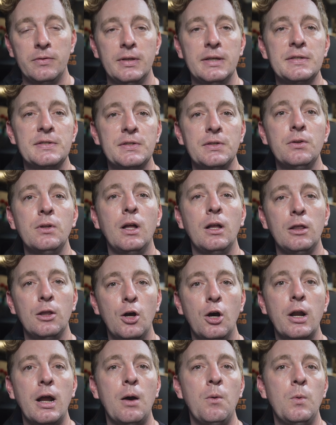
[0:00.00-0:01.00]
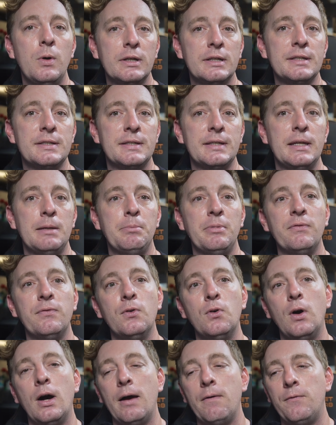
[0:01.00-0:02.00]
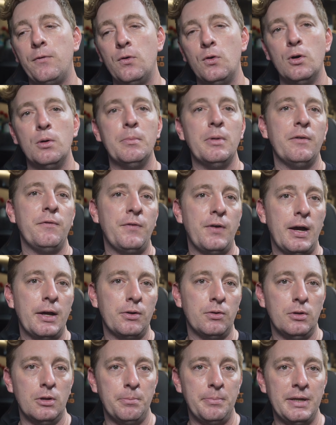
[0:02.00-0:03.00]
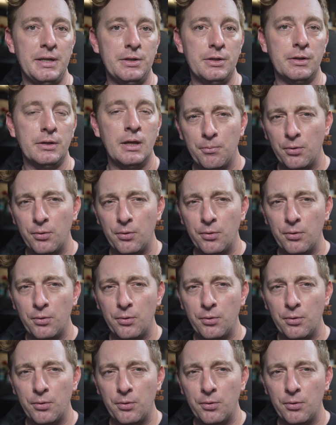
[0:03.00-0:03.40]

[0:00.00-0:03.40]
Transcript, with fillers: There's still a lot I want to see before I form a final opinion.